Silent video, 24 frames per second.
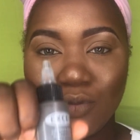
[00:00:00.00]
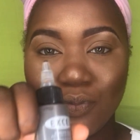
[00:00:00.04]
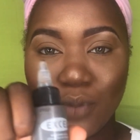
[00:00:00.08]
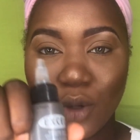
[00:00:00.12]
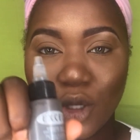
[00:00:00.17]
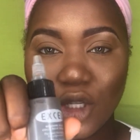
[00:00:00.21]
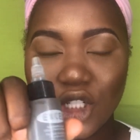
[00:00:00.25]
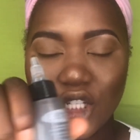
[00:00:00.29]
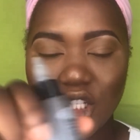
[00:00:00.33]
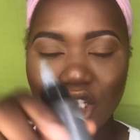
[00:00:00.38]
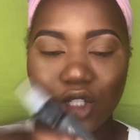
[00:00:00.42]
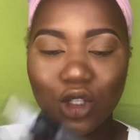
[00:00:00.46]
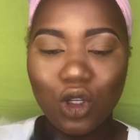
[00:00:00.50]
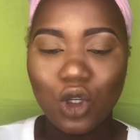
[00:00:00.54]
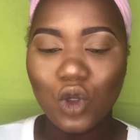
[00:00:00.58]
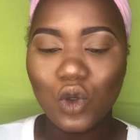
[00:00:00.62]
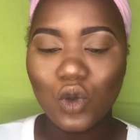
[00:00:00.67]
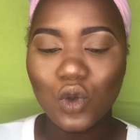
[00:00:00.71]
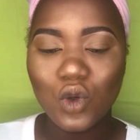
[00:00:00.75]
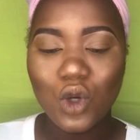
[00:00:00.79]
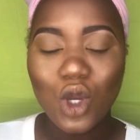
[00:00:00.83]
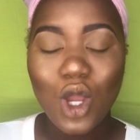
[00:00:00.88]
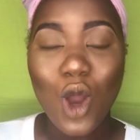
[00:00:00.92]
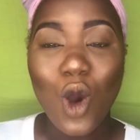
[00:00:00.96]
bonding
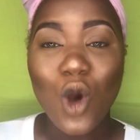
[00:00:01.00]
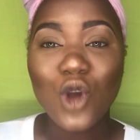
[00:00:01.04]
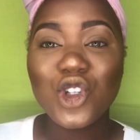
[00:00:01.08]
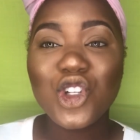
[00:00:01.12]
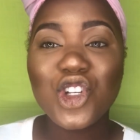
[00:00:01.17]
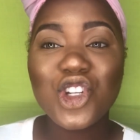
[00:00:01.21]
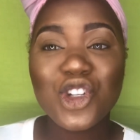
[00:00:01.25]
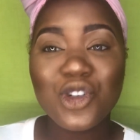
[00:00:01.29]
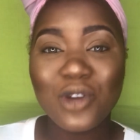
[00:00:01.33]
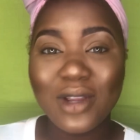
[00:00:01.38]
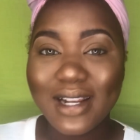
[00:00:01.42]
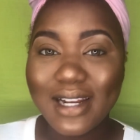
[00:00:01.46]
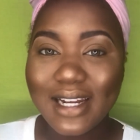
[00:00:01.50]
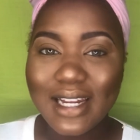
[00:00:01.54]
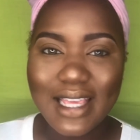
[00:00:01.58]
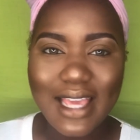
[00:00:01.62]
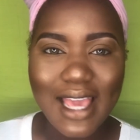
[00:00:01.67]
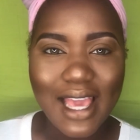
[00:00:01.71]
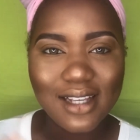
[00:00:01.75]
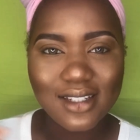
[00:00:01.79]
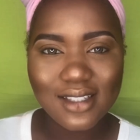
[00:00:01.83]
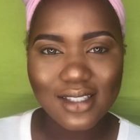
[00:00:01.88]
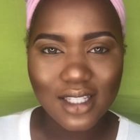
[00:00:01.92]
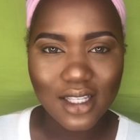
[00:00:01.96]
glue,
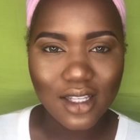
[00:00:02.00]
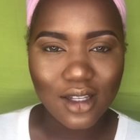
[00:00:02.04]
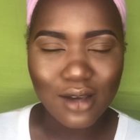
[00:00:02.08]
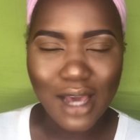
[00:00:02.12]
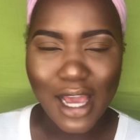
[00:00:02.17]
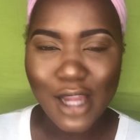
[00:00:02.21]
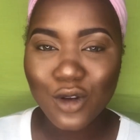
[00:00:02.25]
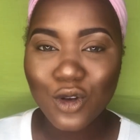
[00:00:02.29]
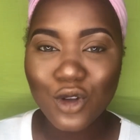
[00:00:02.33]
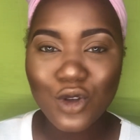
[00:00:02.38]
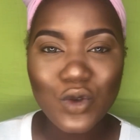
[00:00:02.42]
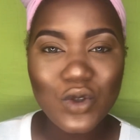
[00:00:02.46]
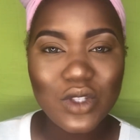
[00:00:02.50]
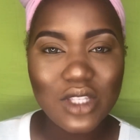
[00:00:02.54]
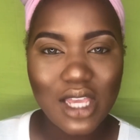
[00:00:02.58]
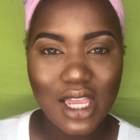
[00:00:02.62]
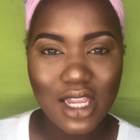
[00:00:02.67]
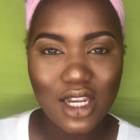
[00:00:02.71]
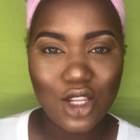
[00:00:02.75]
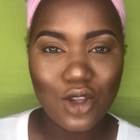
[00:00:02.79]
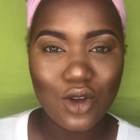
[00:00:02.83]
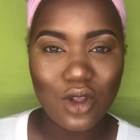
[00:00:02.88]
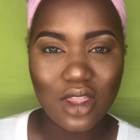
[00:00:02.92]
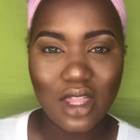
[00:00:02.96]
strictly Excel. I don't use
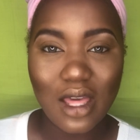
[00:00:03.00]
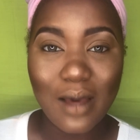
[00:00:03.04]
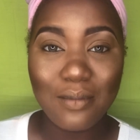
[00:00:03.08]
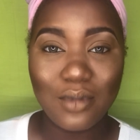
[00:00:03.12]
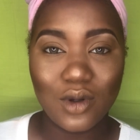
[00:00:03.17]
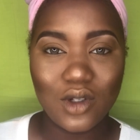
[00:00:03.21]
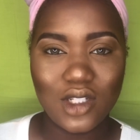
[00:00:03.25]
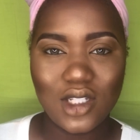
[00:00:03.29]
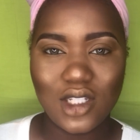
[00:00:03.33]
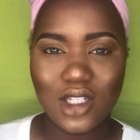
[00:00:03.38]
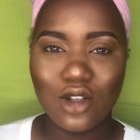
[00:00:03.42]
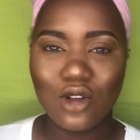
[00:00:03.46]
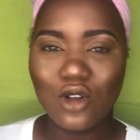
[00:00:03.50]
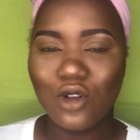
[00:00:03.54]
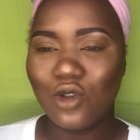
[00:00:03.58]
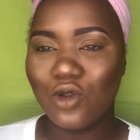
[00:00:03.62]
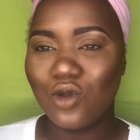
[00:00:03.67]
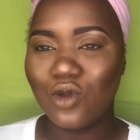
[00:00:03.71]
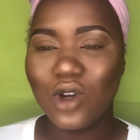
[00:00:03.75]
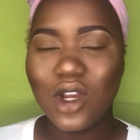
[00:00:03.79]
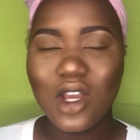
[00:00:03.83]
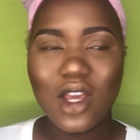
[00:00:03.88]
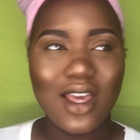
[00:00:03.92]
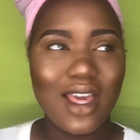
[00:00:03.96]
any other bonding
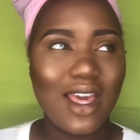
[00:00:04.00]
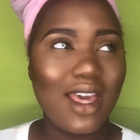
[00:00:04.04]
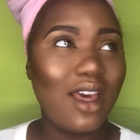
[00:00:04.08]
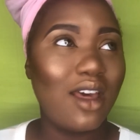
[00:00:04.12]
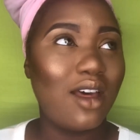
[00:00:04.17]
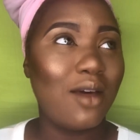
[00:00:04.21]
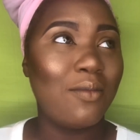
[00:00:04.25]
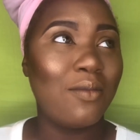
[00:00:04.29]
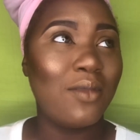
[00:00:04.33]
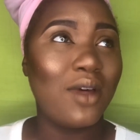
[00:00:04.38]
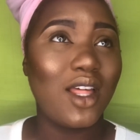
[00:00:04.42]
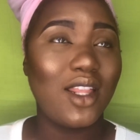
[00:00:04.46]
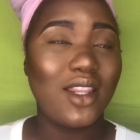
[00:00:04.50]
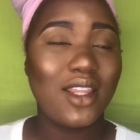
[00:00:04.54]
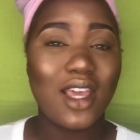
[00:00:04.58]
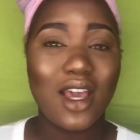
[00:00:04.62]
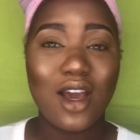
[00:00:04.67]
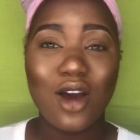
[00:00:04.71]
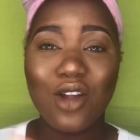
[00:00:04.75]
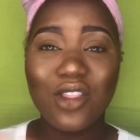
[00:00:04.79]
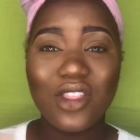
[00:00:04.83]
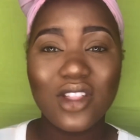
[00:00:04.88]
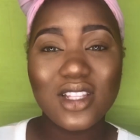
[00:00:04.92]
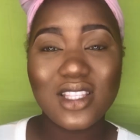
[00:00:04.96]
glue.
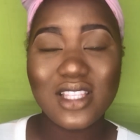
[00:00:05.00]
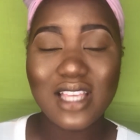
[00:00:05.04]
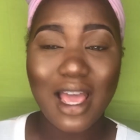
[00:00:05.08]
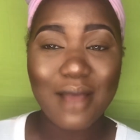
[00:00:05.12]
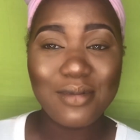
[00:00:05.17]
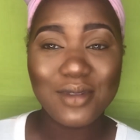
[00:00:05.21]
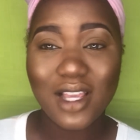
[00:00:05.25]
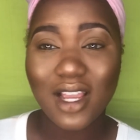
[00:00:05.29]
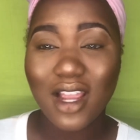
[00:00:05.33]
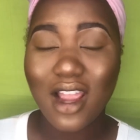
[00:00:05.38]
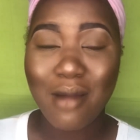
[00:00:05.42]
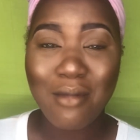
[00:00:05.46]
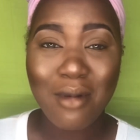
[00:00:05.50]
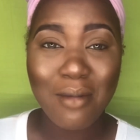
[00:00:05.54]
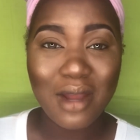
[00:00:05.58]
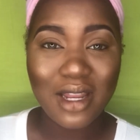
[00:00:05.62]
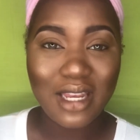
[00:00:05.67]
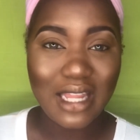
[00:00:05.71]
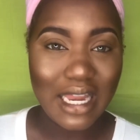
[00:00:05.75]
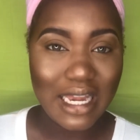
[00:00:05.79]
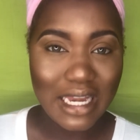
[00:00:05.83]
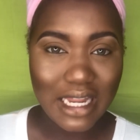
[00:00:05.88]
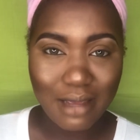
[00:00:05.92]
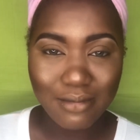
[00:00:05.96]
There are other types, I can't remember
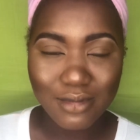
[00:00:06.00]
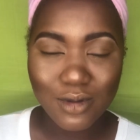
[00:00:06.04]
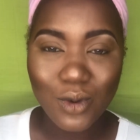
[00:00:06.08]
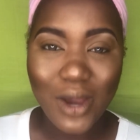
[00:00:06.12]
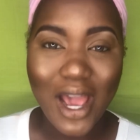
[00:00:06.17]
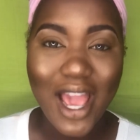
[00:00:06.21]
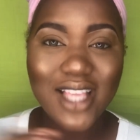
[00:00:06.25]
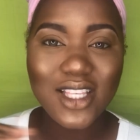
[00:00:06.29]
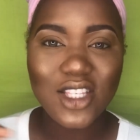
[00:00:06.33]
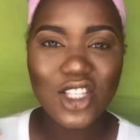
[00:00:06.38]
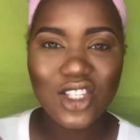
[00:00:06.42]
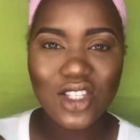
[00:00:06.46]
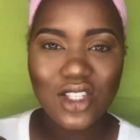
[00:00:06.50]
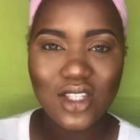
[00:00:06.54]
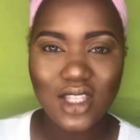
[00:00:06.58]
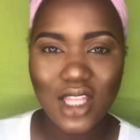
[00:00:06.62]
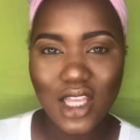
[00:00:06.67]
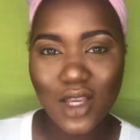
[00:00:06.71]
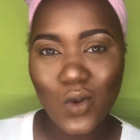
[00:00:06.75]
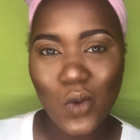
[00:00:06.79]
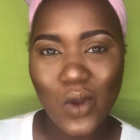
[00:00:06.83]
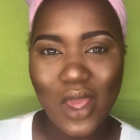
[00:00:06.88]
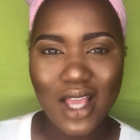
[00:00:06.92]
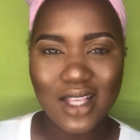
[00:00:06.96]
their names, but I
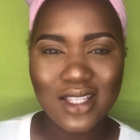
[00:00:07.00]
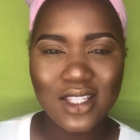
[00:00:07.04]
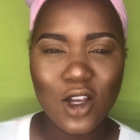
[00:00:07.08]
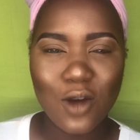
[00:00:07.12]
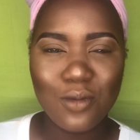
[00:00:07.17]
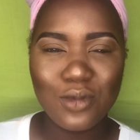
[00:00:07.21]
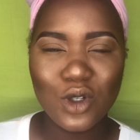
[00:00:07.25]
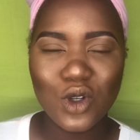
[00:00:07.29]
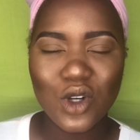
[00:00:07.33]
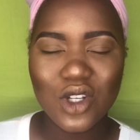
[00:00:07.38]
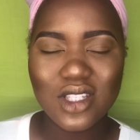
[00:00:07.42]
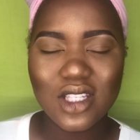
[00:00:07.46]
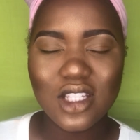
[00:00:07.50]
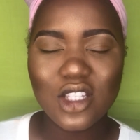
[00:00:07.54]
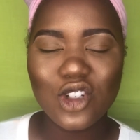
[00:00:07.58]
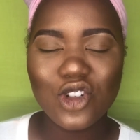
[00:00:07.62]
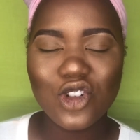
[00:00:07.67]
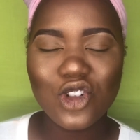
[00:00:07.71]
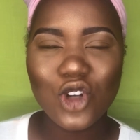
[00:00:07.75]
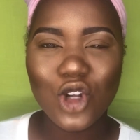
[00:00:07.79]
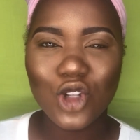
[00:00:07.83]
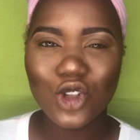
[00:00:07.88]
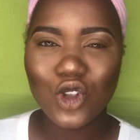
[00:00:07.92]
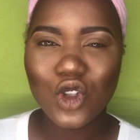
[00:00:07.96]
stick with Excel because
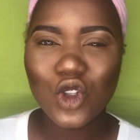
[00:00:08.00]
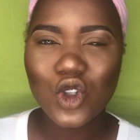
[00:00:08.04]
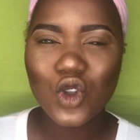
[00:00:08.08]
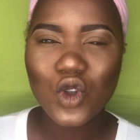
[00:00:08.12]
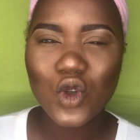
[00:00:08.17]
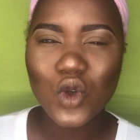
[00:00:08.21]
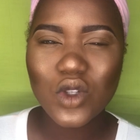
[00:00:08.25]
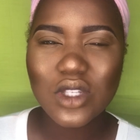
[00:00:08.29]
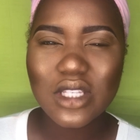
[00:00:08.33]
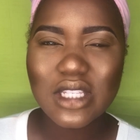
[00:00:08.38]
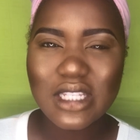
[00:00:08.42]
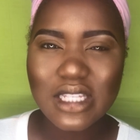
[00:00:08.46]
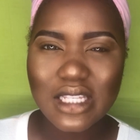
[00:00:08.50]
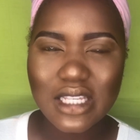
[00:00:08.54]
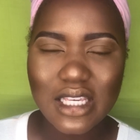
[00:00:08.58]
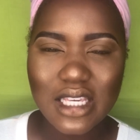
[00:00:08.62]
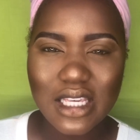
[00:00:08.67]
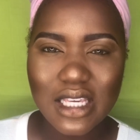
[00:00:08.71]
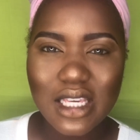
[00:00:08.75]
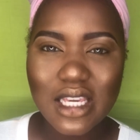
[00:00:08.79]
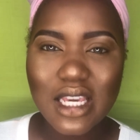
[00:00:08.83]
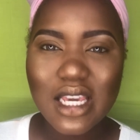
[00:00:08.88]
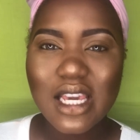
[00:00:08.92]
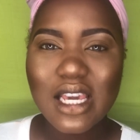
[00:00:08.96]
it's not so
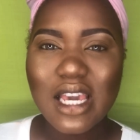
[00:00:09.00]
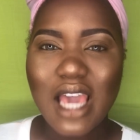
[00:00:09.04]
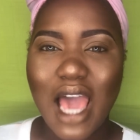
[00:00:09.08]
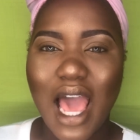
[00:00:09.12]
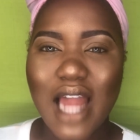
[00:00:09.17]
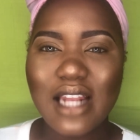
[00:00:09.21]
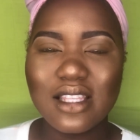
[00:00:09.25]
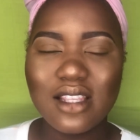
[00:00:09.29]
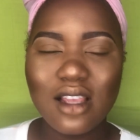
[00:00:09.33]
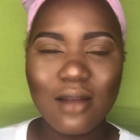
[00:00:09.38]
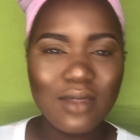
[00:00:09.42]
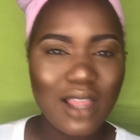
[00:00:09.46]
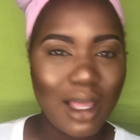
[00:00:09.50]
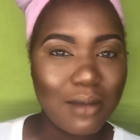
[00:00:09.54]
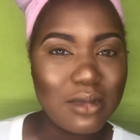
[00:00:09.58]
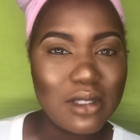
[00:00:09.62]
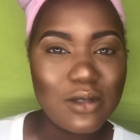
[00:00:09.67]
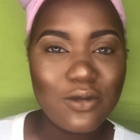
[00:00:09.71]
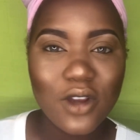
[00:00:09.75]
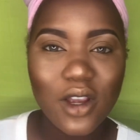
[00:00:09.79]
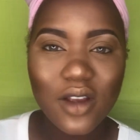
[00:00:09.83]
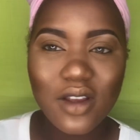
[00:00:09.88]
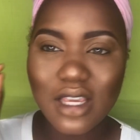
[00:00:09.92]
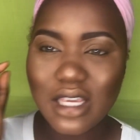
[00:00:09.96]
sticky. At the same time,
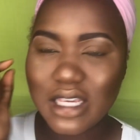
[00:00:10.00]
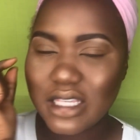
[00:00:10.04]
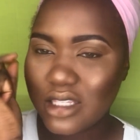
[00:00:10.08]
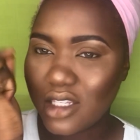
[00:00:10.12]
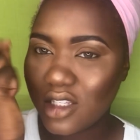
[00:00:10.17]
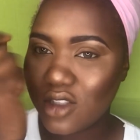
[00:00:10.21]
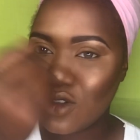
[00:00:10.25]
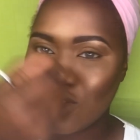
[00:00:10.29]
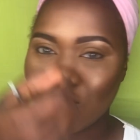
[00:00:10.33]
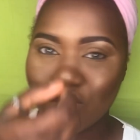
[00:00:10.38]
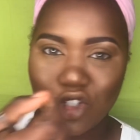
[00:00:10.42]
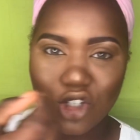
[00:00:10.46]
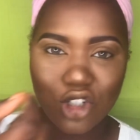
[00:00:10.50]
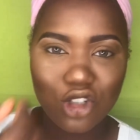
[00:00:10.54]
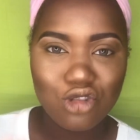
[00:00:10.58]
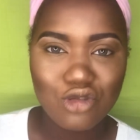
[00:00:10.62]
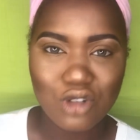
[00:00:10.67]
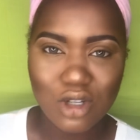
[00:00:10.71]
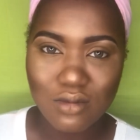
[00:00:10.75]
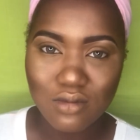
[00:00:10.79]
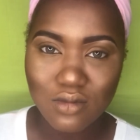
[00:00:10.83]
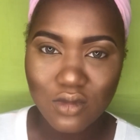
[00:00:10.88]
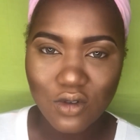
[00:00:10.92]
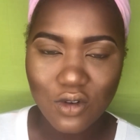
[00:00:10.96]
it's very easy to just
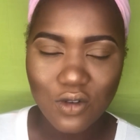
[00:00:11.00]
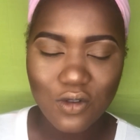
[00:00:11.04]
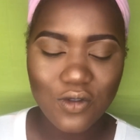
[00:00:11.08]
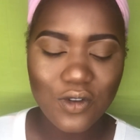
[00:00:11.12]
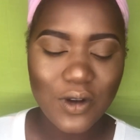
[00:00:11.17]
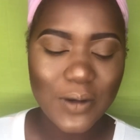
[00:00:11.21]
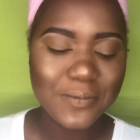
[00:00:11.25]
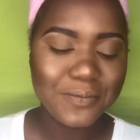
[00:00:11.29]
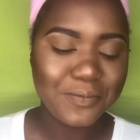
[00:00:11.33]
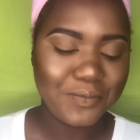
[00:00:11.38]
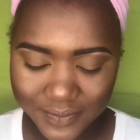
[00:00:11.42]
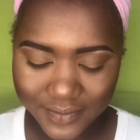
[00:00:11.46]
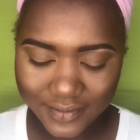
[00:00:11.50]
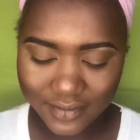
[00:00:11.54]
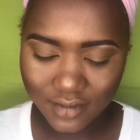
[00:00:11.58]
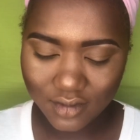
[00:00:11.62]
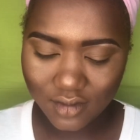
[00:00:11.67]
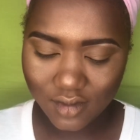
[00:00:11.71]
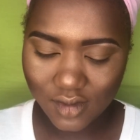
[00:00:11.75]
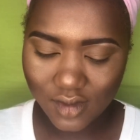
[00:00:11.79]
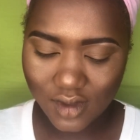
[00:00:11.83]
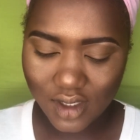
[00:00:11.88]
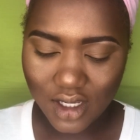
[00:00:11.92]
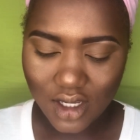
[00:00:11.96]
remove.
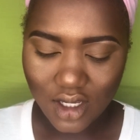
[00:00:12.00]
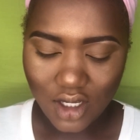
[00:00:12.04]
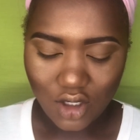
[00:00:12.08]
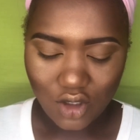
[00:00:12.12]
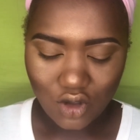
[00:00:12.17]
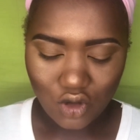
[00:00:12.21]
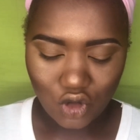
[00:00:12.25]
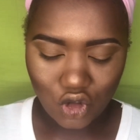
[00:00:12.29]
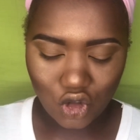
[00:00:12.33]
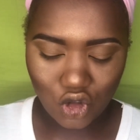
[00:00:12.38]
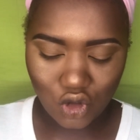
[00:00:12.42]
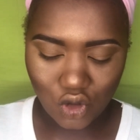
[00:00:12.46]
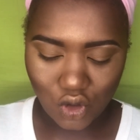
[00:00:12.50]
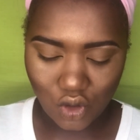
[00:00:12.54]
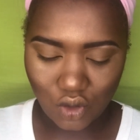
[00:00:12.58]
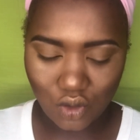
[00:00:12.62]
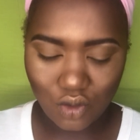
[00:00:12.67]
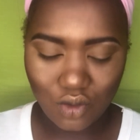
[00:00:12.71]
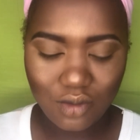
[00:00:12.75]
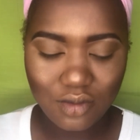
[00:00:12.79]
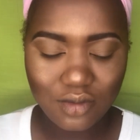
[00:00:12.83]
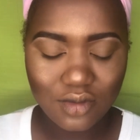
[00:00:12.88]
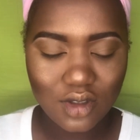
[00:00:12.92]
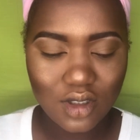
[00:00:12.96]

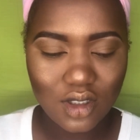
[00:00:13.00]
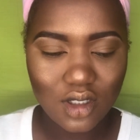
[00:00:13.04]
So